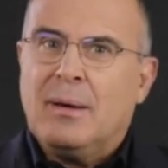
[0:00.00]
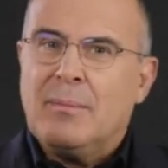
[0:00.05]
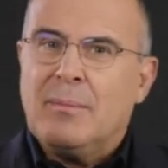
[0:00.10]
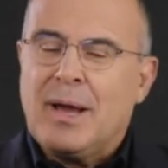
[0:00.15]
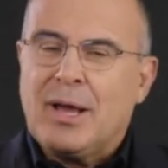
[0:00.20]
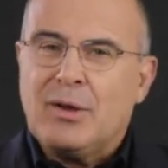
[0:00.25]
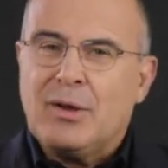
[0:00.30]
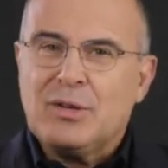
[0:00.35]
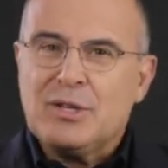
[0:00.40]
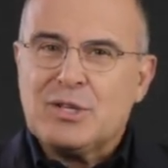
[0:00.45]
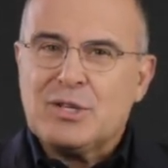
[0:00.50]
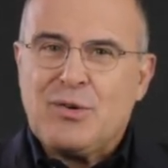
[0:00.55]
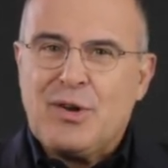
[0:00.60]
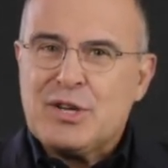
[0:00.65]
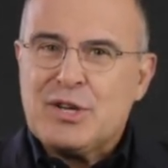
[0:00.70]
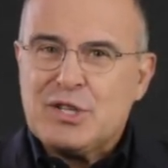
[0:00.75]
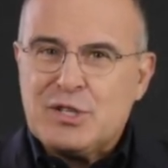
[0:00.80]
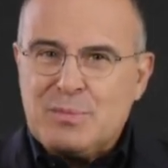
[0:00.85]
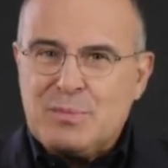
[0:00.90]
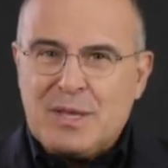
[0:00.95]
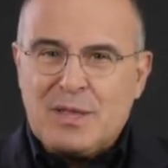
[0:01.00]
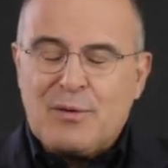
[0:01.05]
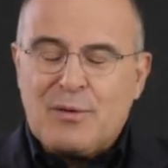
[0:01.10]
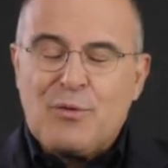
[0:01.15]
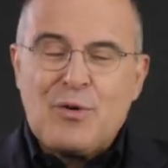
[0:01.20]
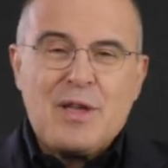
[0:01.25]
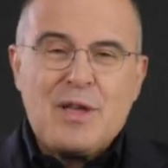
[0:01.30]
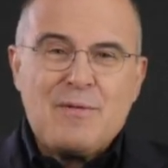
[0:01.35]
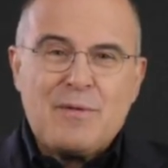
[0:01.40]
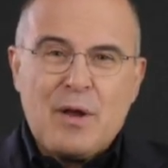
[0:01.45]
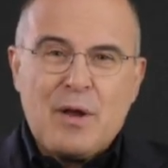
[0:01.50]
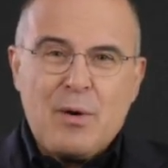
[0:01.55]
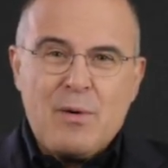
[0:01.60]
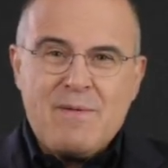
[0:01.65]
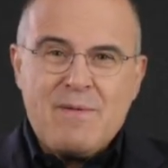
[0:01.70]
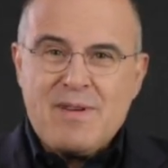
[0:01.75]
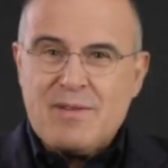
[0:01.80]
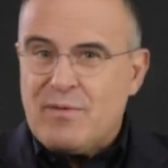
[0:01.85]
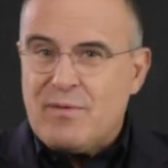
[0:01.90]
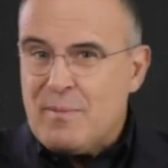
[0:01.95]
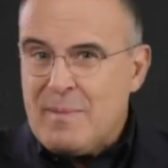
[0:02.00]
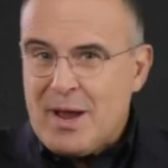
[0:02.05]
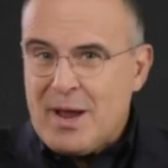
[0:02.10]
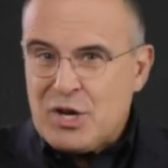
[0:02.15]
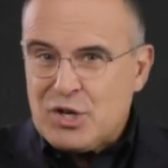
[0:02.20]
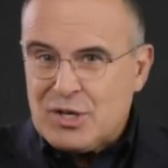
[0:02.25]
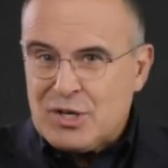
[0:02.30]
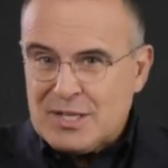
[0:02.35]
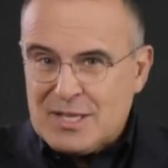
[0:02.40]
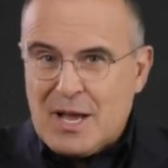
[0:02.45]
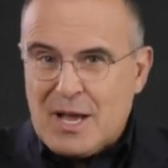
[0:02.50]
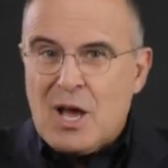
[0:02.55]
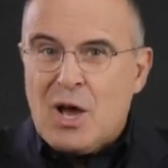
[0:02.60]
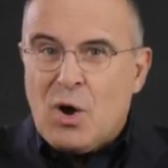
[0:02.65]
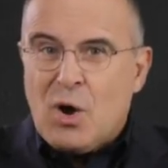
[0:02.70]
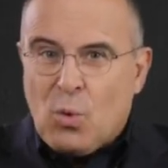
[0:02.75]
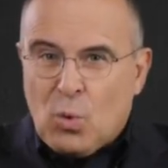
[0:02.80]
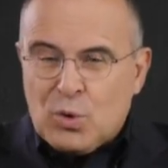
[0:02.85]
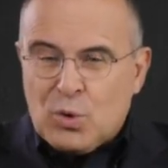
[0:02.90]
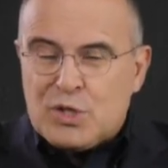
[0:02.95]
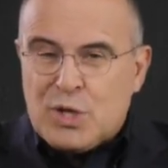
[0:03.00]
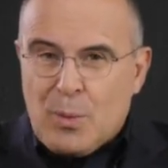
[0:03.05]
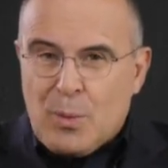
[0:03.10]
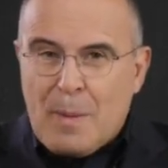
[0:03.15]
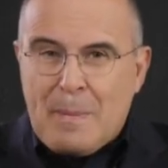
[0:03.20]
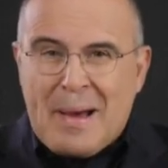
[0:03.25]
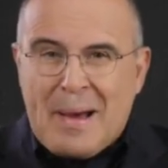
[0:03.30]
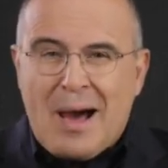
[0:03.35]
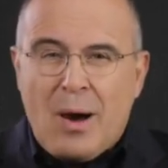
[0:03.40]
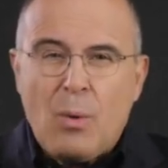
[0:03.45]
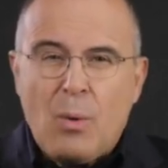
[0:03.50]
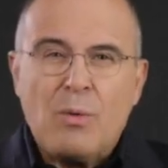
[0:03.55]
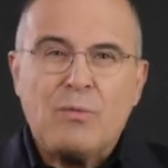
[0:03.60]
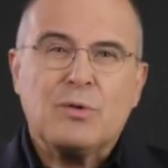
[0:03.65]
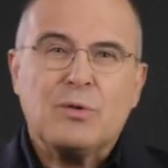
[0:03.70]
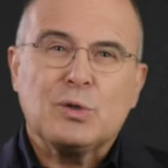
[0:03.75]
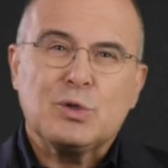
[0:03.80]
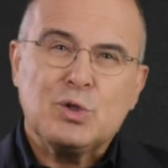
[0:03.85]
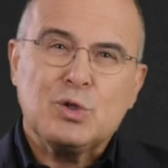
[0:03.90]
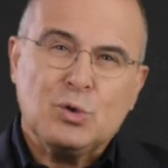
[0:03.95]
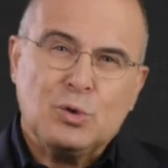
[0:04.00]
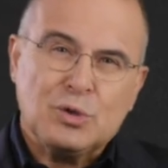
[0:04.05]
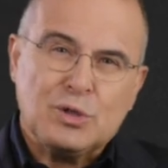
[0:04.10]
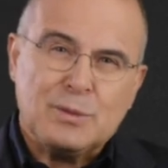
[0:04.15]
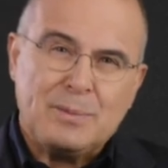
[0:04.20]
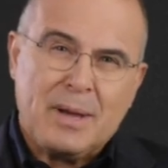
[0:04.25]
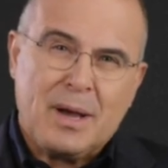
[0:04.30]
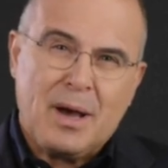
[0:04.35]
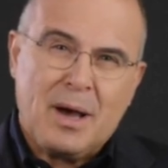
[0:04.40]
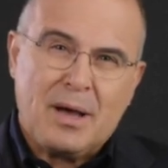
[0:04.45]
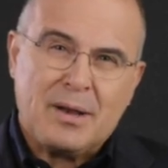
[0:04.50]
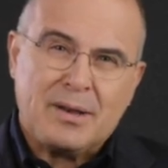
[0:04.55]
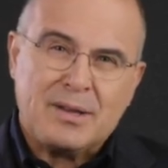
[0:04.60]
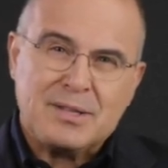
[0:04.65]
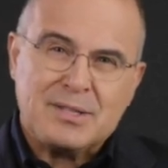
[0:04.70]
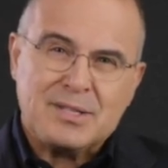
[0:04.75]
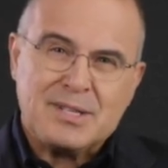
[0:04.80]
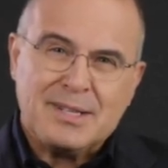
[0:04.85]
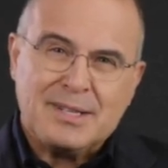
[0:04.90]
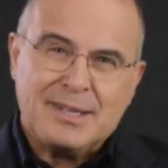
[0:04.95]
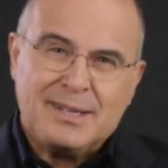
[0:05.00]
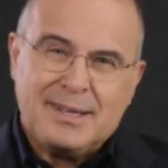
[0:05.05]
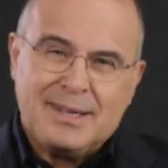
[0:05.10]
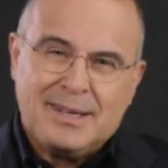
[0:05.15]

my goodness gracious me, the free flow of information is also a powerful tool to be harnessed.